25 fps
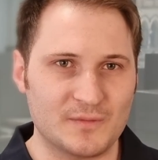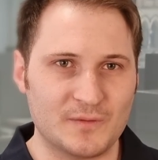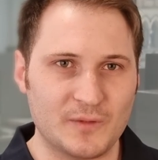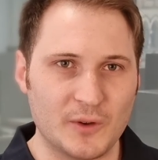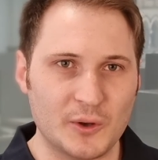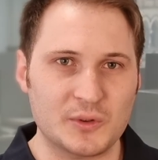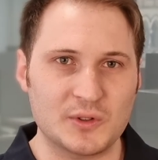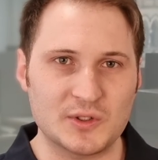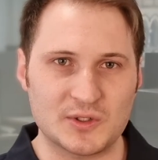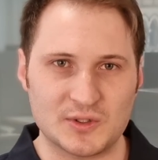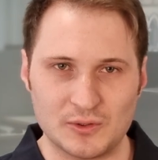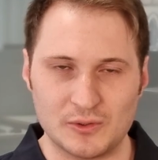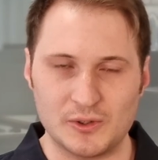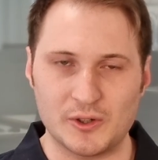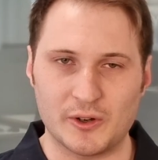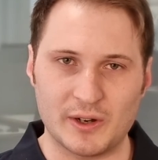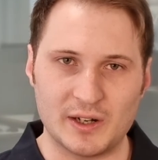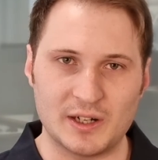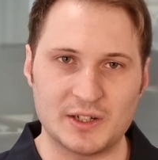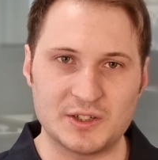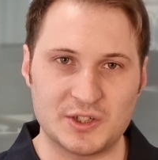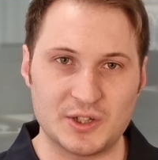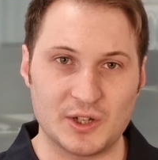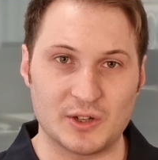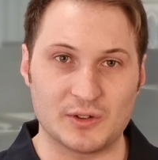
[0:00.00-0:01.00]
focus all your
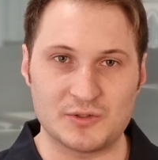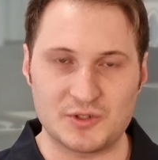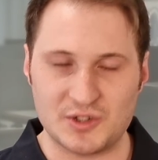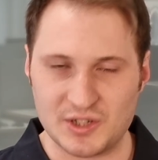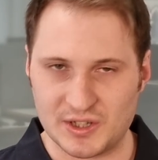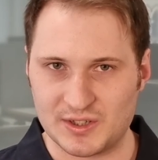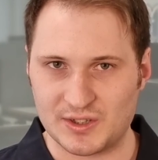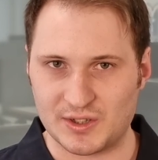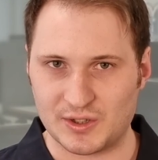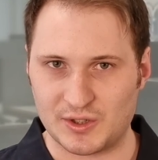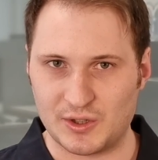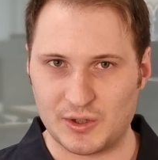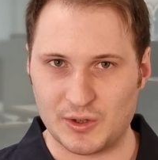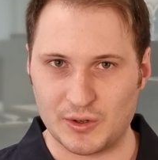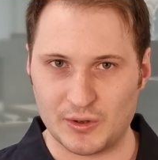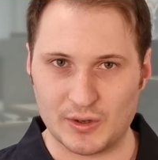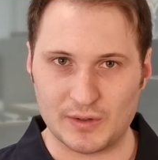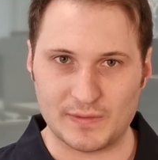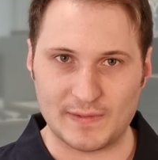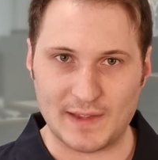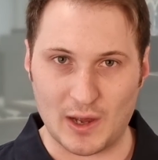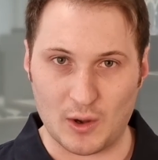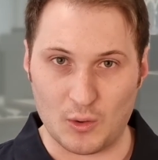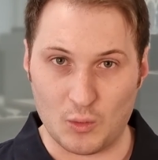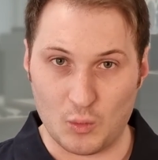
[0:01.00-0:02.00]
energy on just
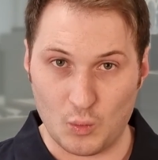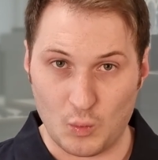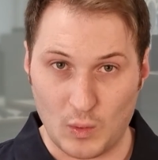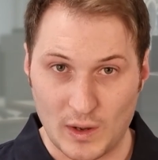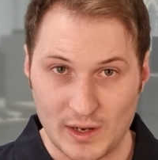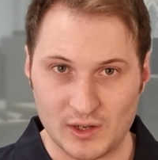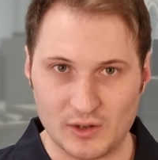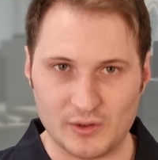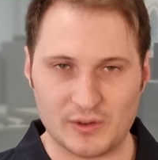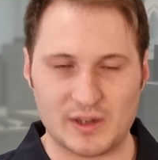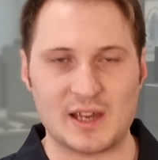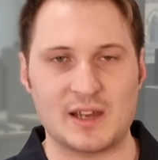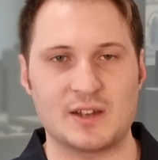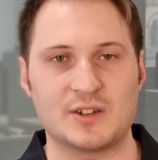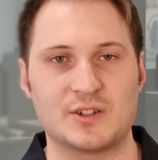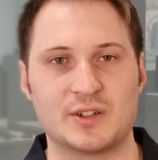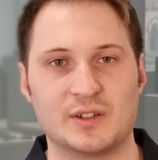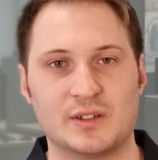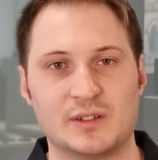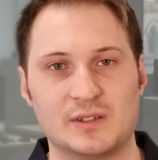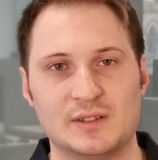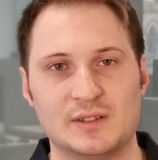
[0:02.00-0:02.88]
securing that one location.